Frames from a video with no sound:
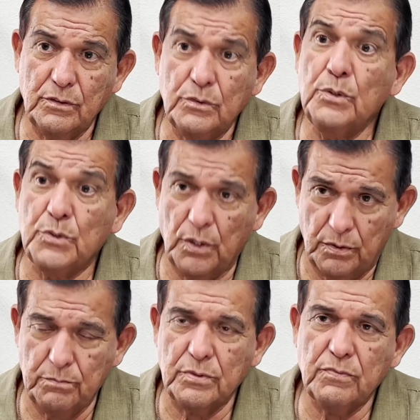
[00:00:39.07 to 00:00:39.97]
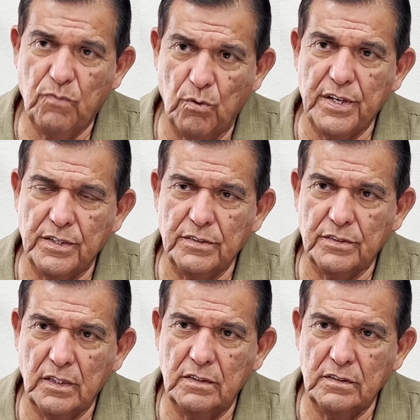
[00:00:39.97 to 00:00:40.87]
2 terms, 4
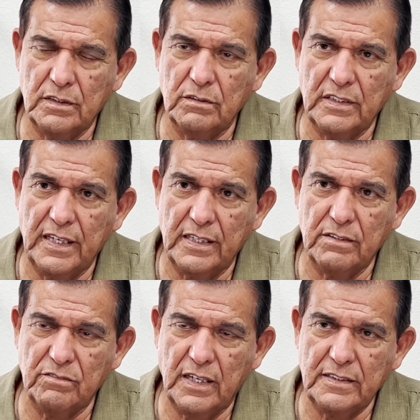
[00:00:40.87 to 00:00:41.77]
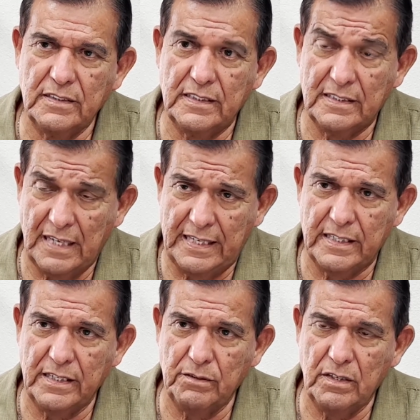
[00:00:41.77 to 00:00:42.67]
years, until the end of
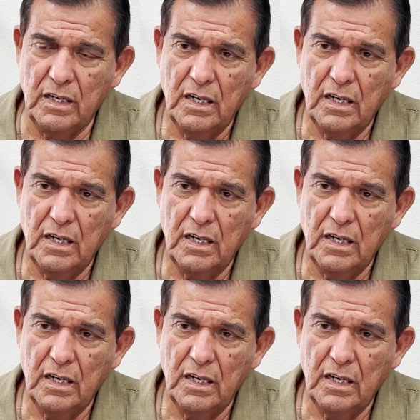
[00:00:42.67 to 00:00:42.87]
1990.